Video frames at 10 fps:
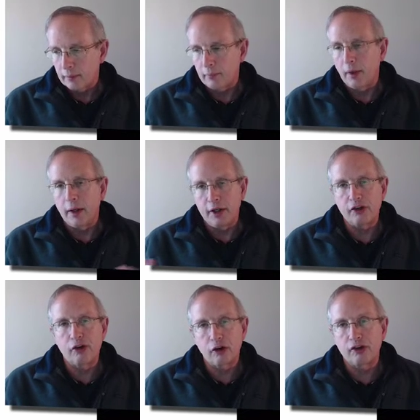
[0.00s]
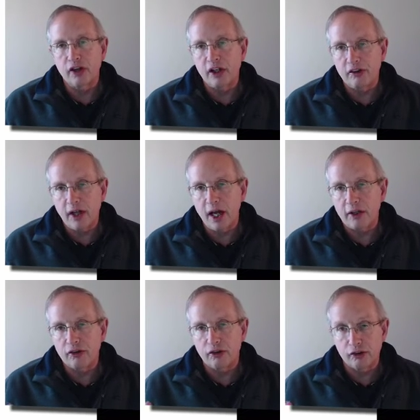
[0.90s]
additional
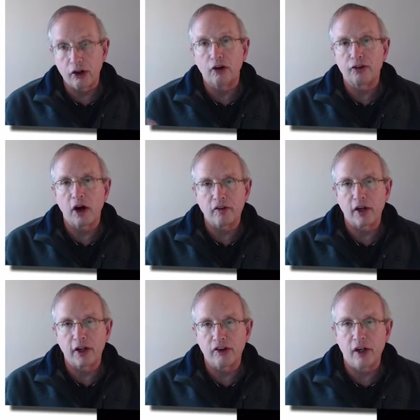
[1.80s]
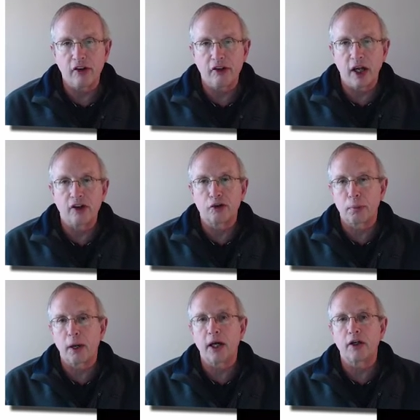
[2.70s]
city-states, self-governing city-states
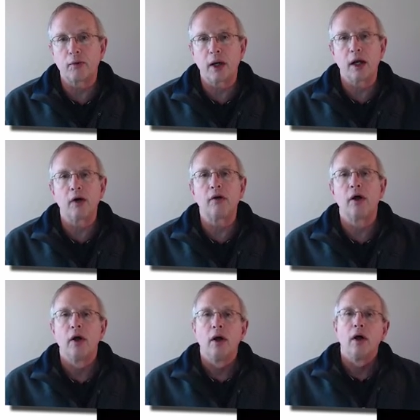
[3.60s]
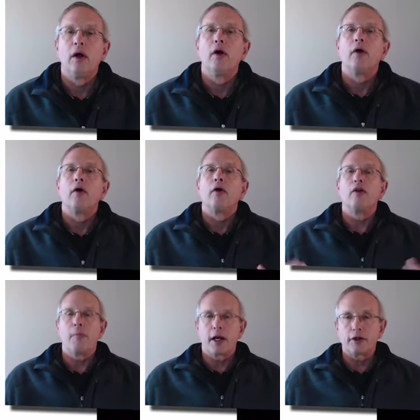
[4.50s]
spread around the
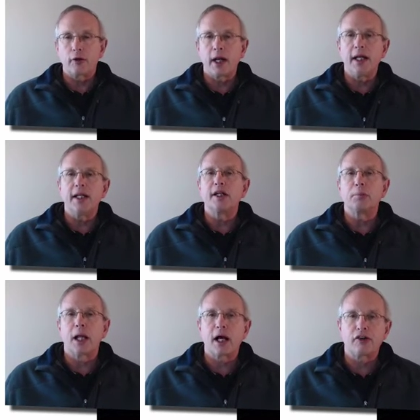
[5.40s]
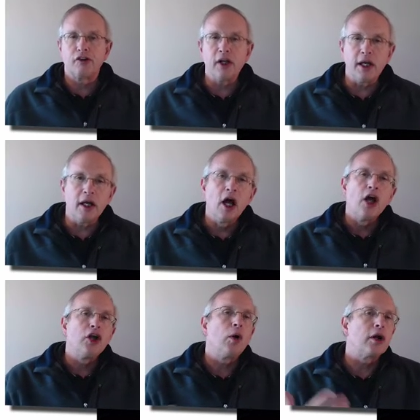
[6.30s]
Mediterranean and the Black Sea,
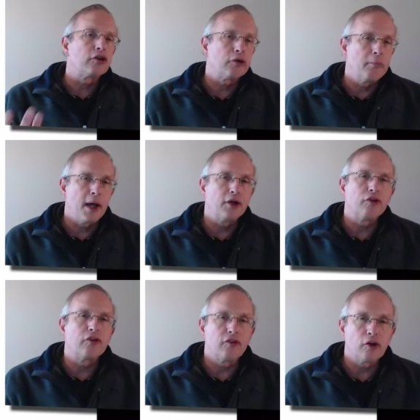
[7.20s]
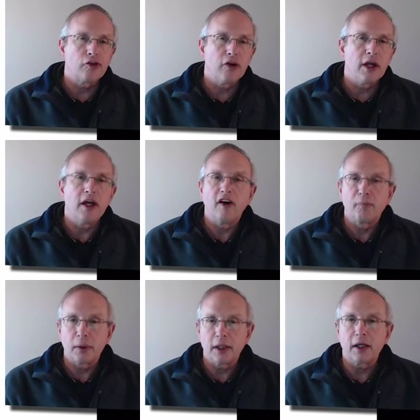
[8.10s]
you had a tremendous diversity of
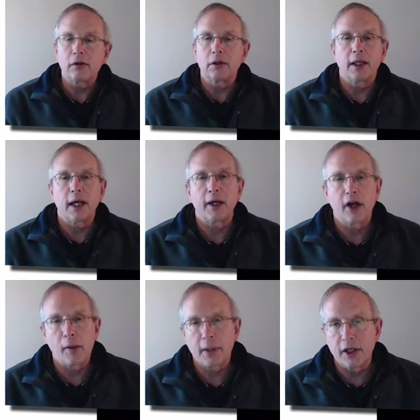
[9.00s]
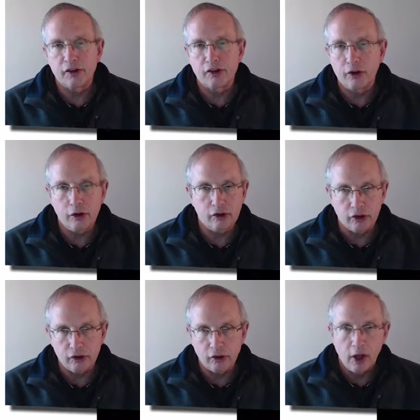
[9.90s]
political and economic
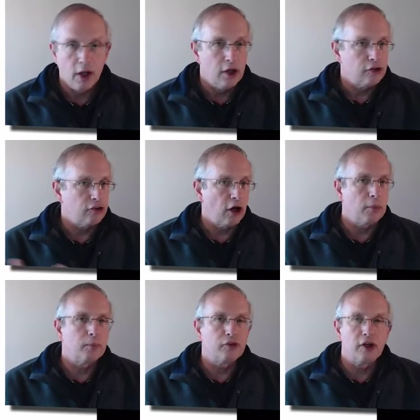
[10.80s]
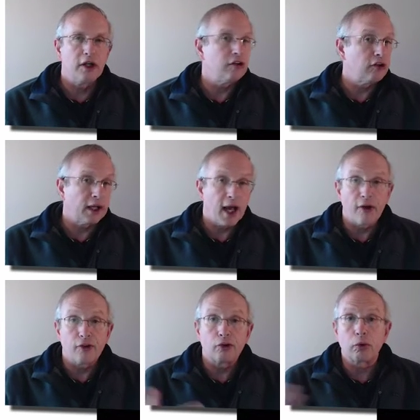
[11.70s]
institutions. Some cities like
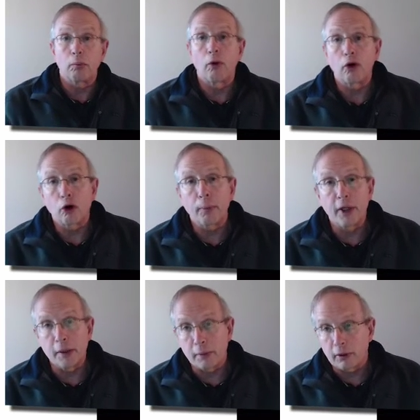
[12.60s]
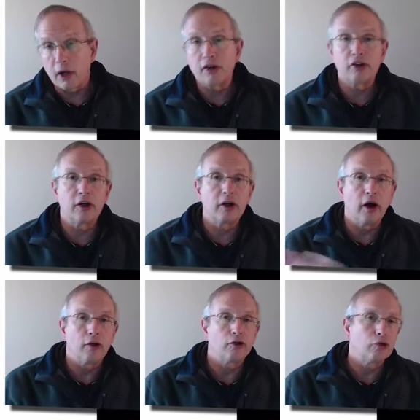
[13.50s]
Athens were more open to immigration,
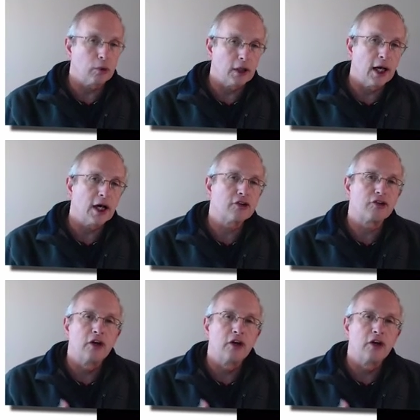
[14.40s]
others were less.